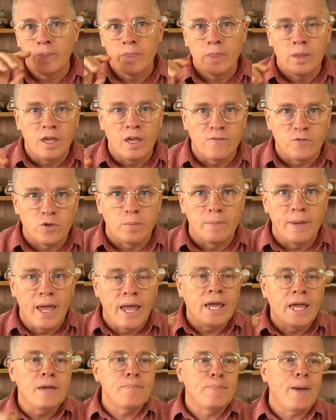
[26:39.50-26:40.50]
If you're
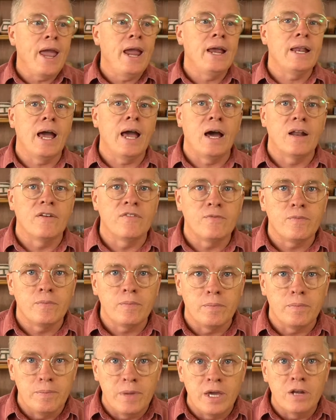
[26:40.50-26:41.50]
making paint out of
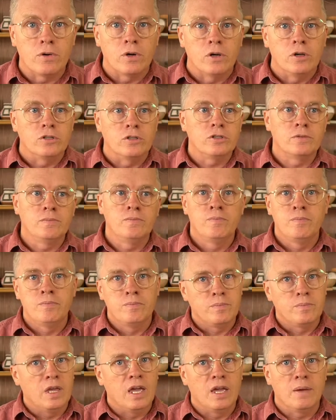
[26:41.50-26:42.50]
minerals,
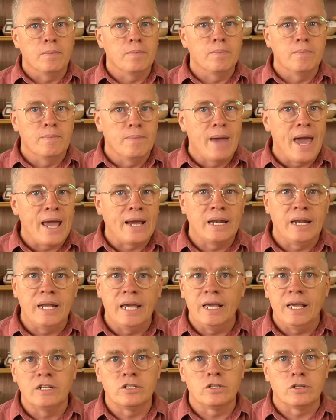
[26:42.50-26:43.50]
it,
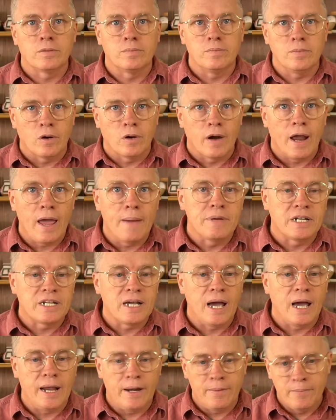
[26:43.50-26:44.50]
manganese or, or
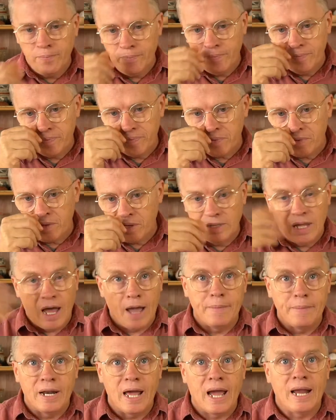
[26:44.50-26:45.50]
hematite,
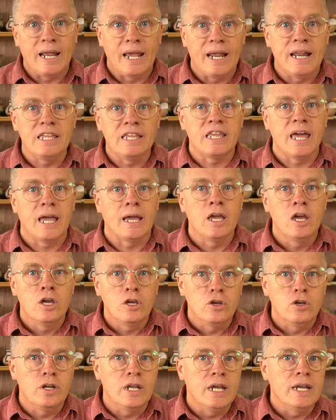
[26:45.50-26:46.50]
limonite, anything,
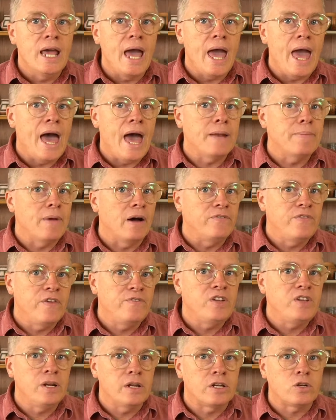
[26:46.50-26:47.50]
you need to add about
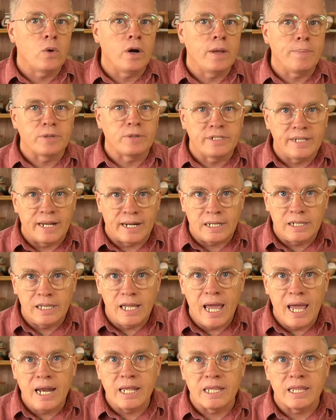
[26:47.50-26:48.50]
15 to 20%
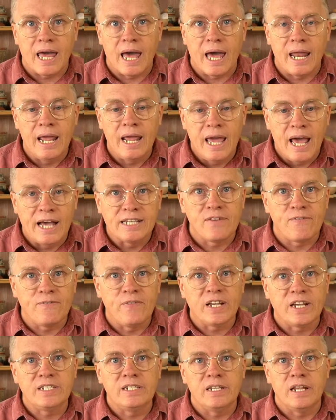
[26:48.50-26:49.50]
clay to that as a
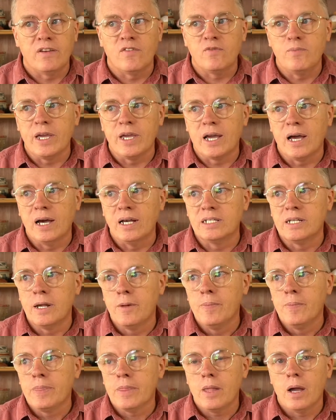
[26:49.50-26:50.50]
fixative because
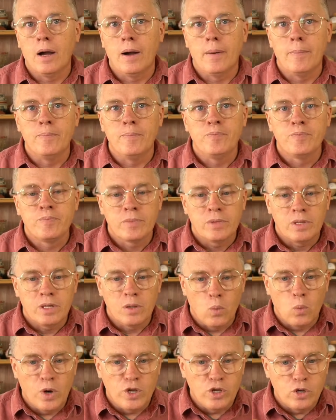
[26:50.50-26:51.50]
um,
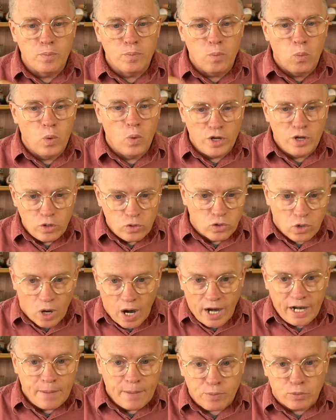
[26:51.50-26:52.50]
when you when you
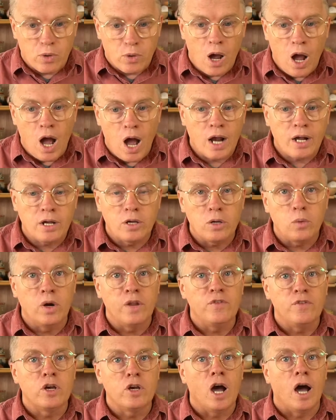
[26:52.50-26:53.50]
grind up a rock, what have
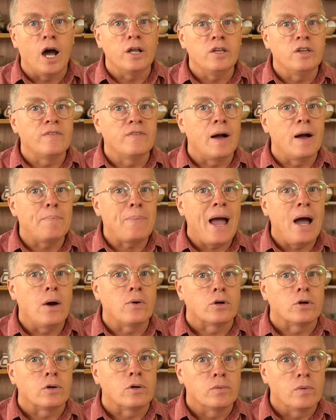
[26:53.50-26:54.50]
you got? You've got
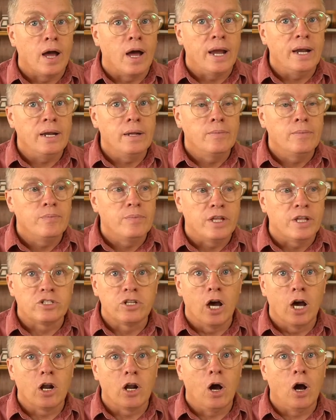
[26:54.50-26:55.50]
powder, right? It's
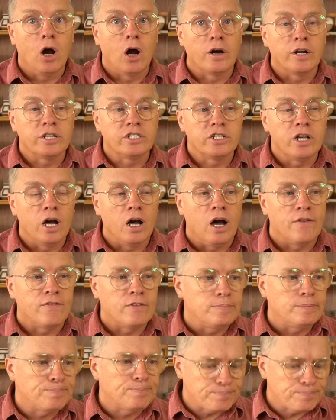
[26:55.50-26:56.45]
not hard, it's soft.